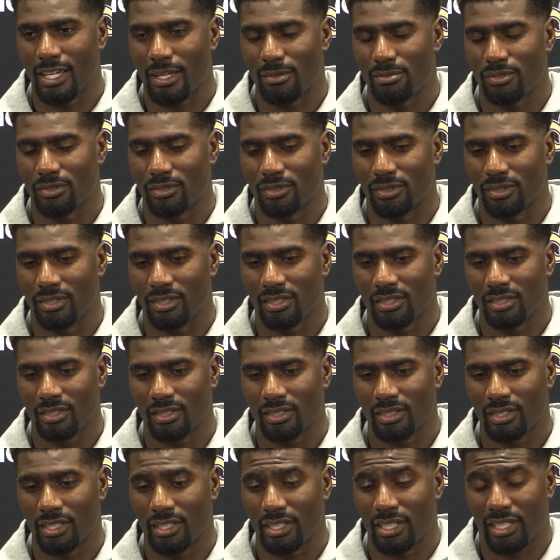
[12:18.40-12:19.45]
Absolutely.
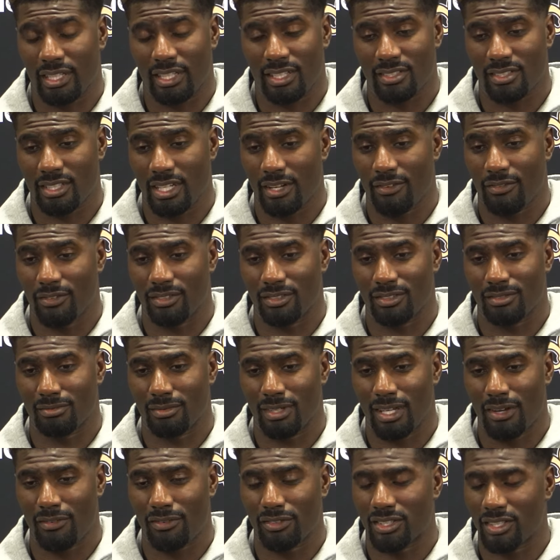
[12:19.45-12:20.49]
And like I said,
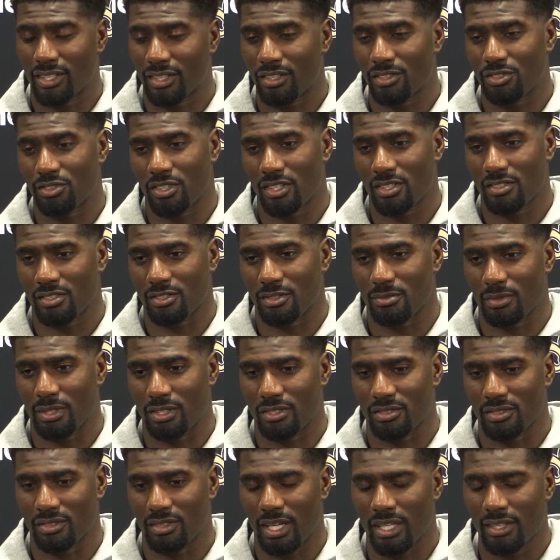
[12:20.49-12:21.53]
I have a ton of trust in
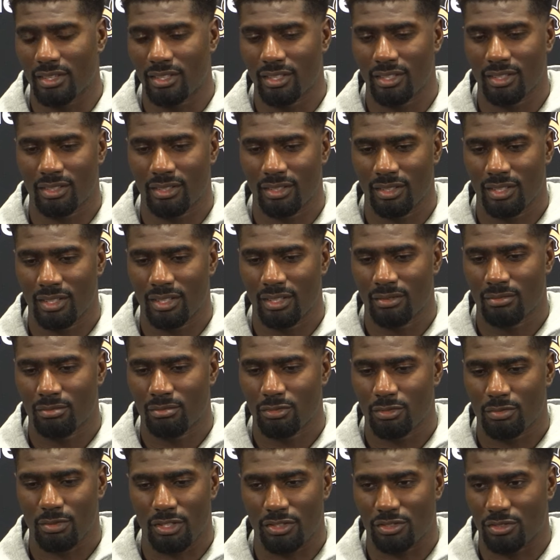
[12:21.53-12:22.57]
Spencer. I think
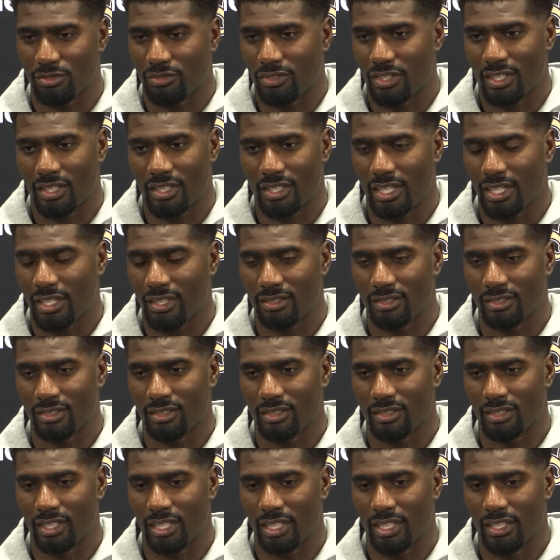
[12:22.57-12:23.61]
Spencer's very
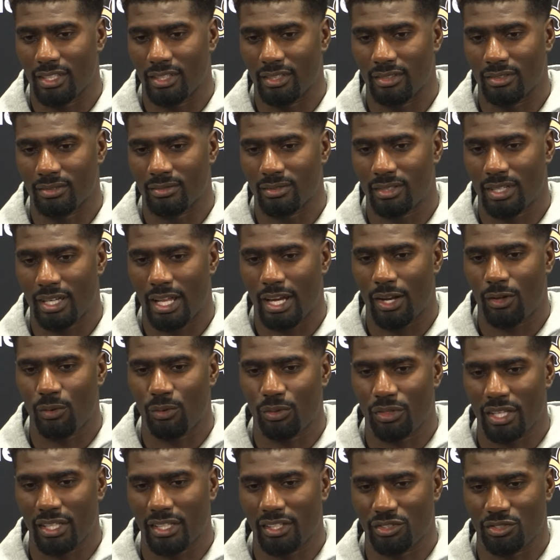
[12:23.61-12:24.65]
talented, and I don't
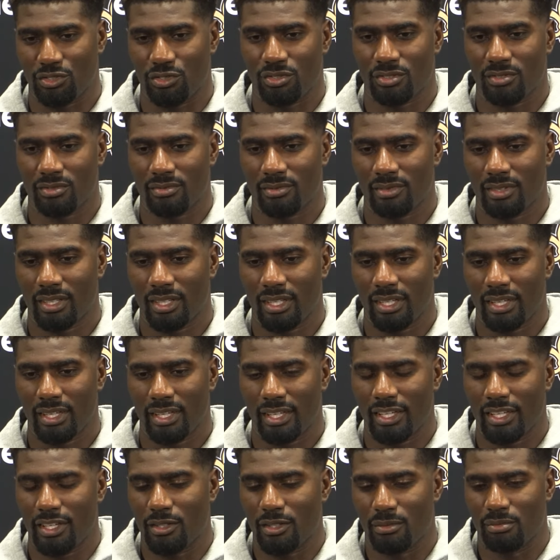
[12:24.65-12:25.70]
think it's
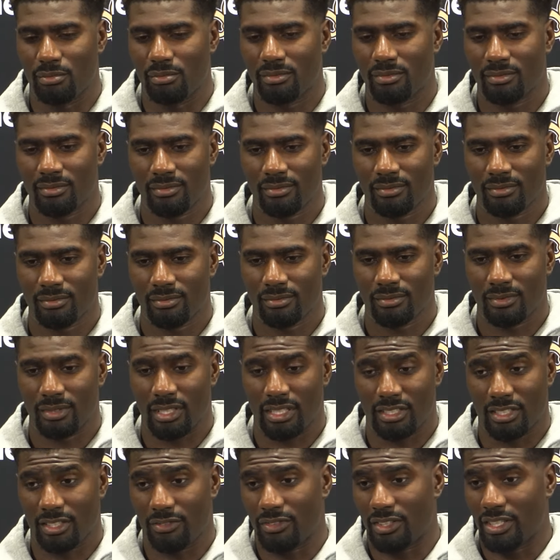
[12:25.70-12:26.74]
him
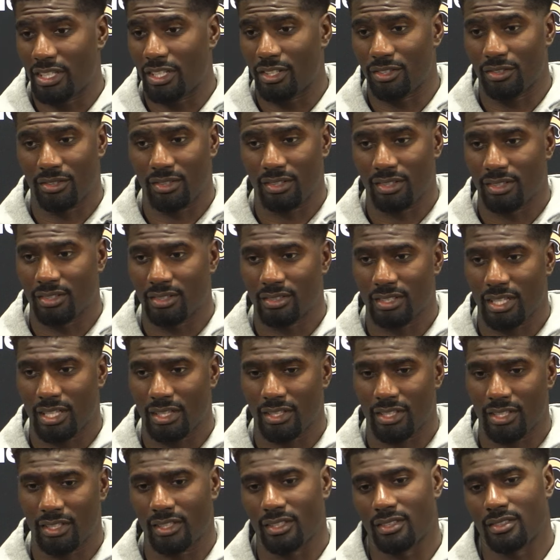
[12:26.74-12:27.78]
that's even hindering us. I
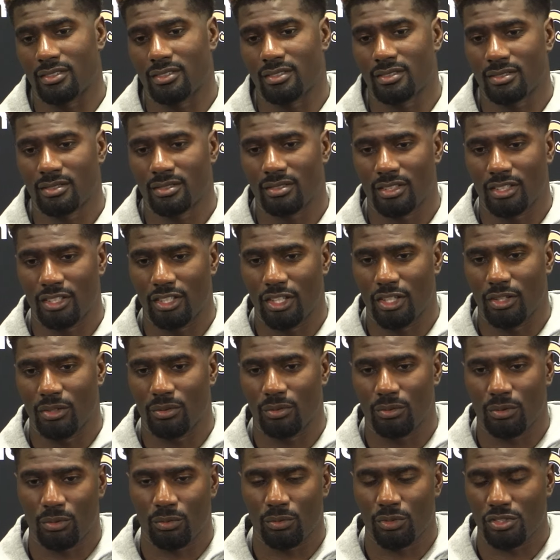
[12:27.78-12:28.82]
think it's, you know,
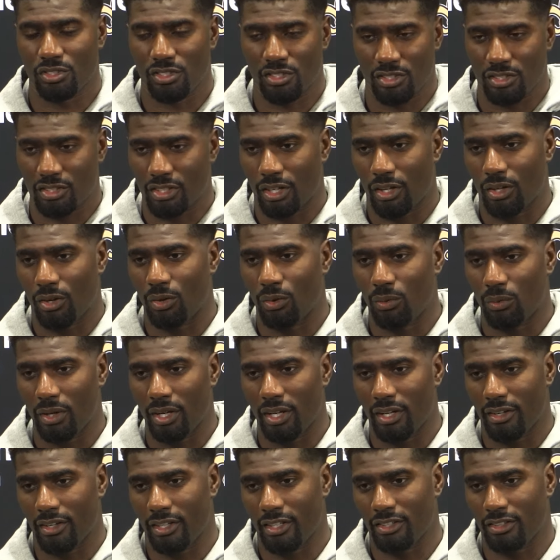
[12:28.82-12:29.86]
we're just in our own way
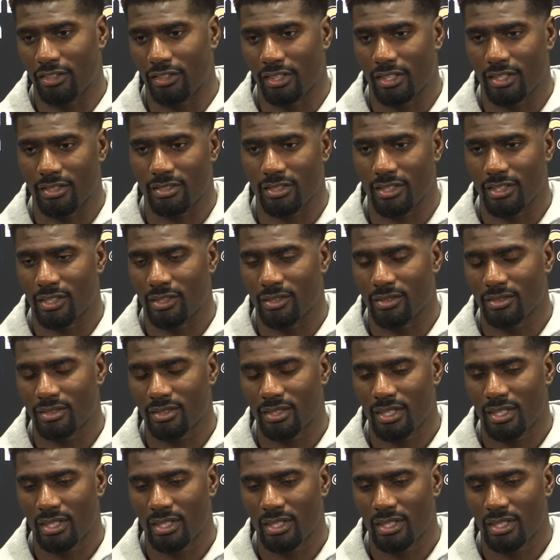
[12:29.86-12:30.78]
of hindering ourselves.